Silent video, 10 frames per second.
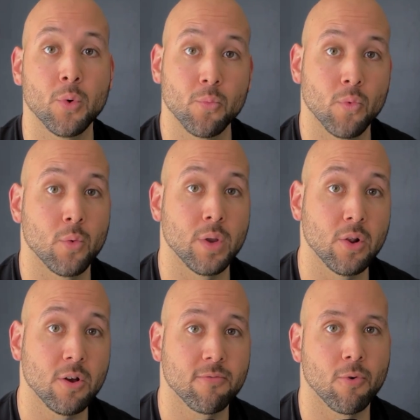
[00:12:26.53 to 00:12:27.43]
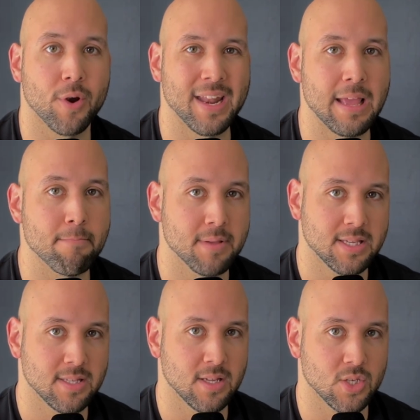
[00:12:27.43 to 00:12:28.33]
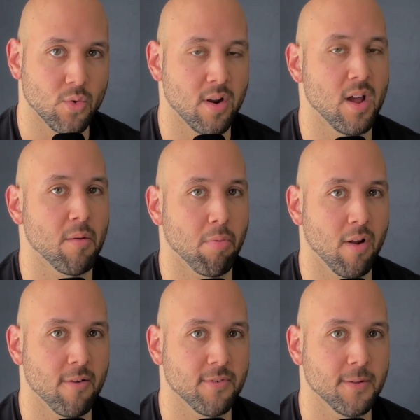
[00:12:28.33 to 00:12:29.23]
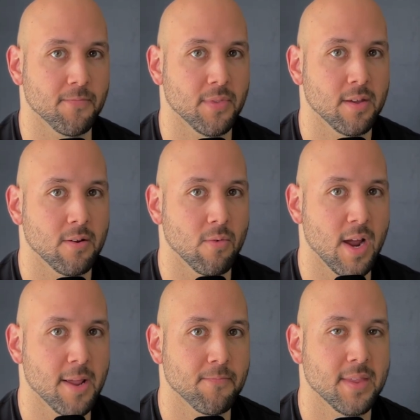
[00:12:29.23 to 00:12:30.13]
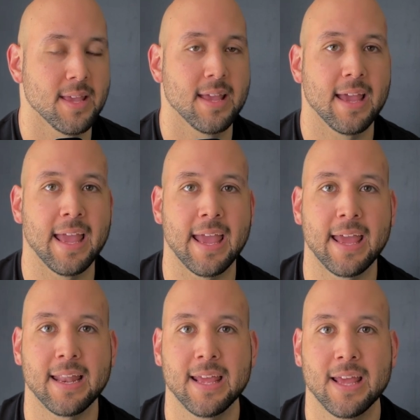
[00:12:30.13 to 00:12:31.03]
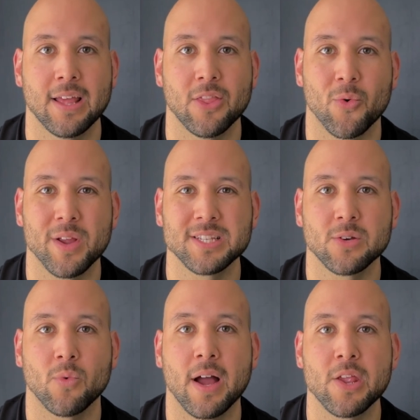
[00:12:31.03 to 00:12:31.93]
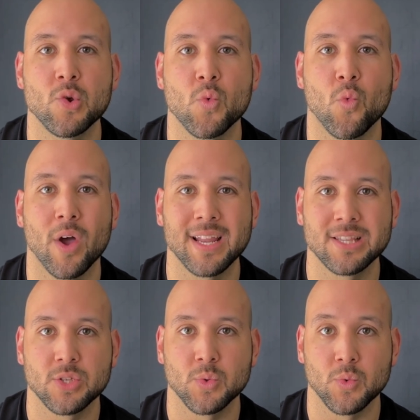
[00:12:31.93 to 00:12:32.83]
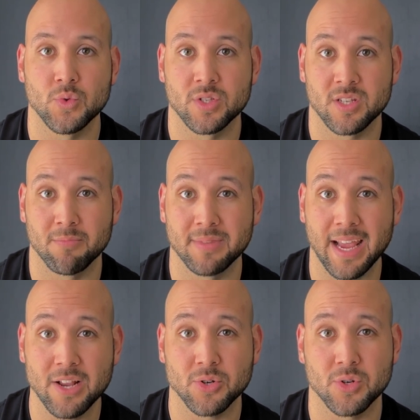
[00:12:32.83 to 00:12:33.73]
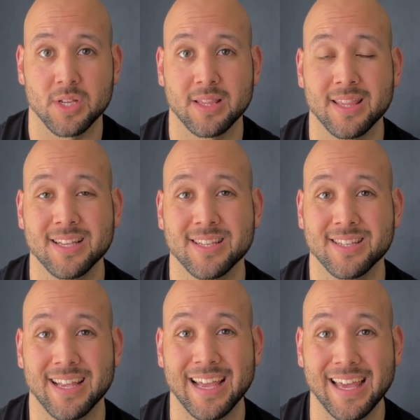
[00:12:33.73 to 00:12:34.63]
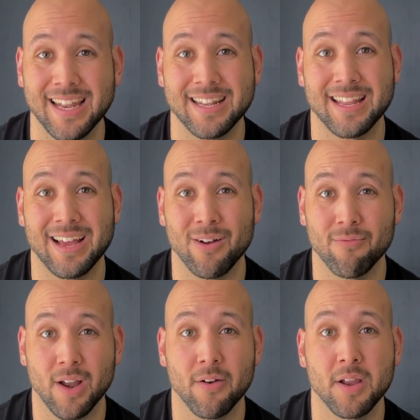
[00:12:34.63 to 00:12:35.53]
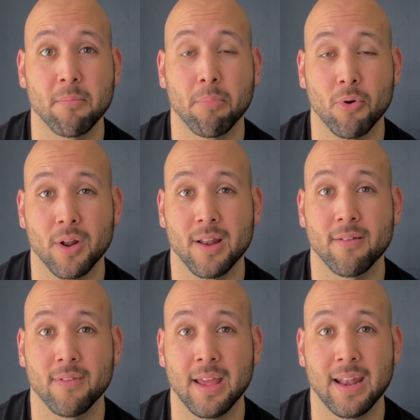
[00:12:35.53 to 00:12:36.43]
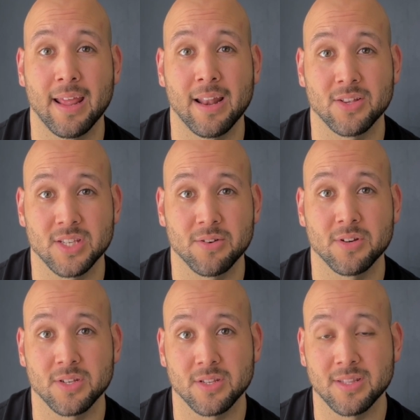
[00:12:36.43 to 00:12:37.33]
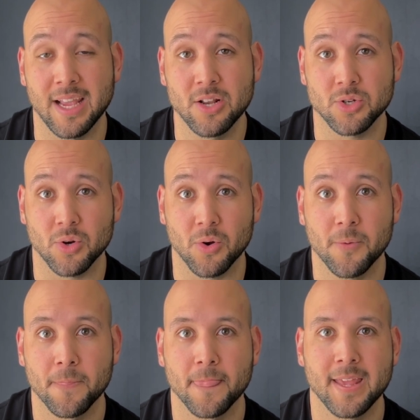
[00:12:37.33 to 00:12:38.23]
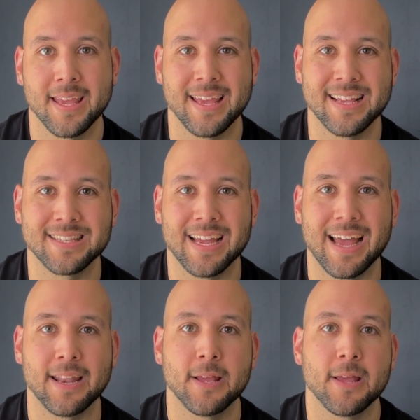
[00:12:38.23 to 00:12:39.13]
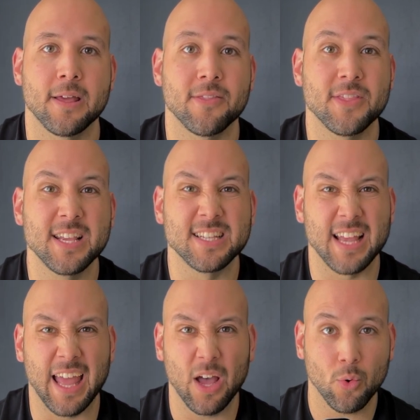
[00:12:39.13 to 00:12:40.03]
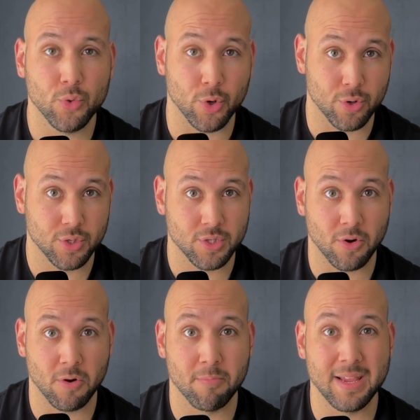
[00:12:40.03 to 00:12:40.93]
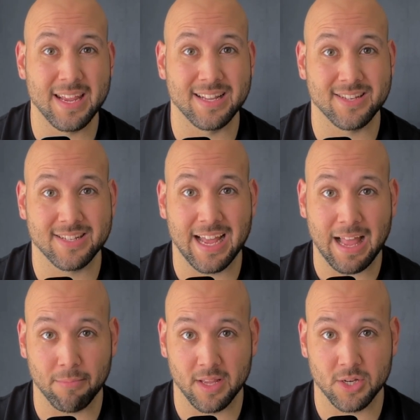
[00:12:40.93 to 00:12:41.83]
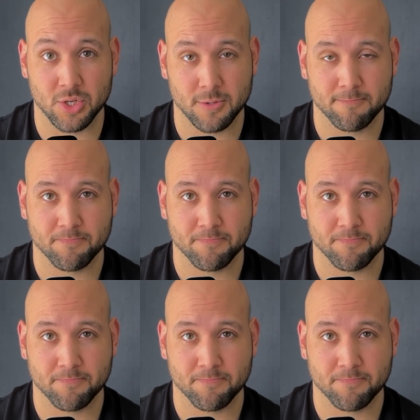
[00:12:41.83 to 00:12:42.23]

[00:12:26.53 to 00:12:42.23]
what we look for in a business or a nonprofit, right? And the reason why you run into some dangers, and this is a very important and a serious danger, is that these elders that are being established